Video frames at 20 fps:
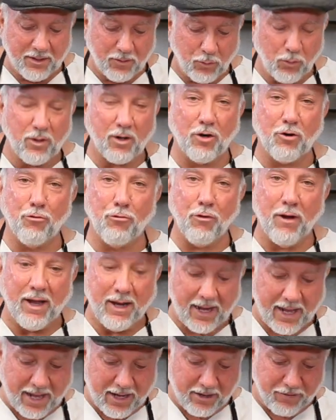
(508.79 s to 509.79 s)
What a
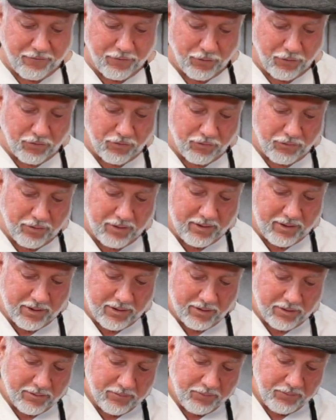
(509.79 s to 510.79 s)
great anniversary
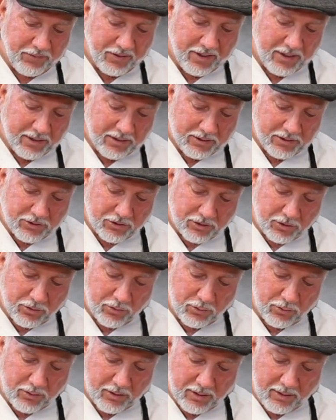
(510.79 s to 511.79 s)
dinner.
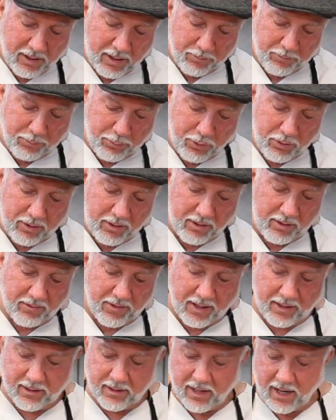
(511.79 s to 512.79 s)
So I'm putting
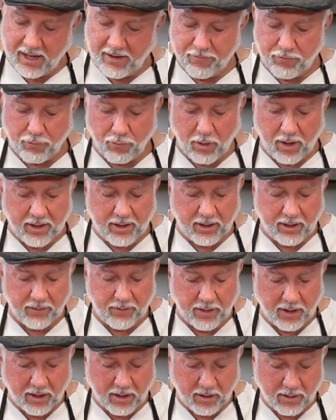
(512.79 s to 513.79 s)
that knife right in
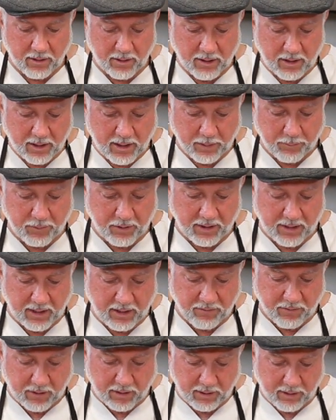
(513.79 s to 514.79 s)
there. I'm going to
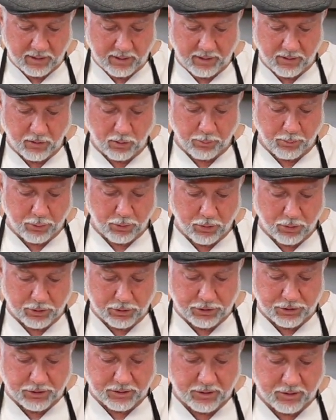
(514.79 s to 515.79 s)
give it a little
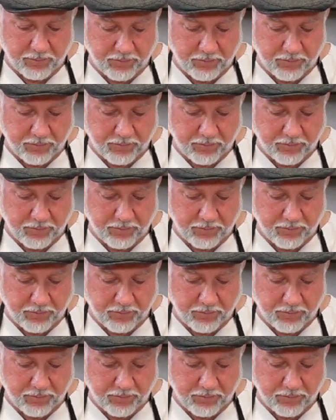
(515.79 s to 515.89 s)
push.